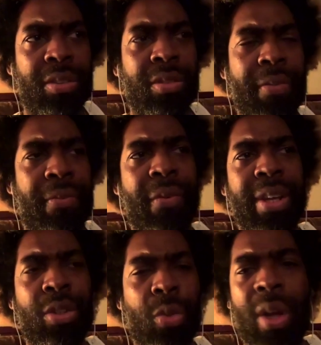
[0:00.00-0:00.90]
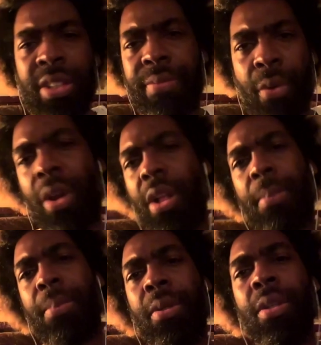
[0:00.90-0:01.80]
afraid to ask for help.
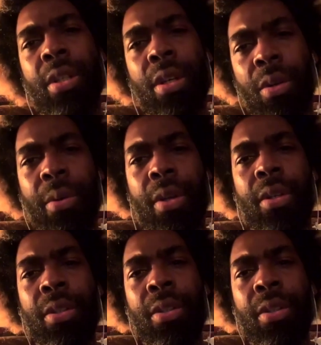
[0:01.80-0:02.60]
You know,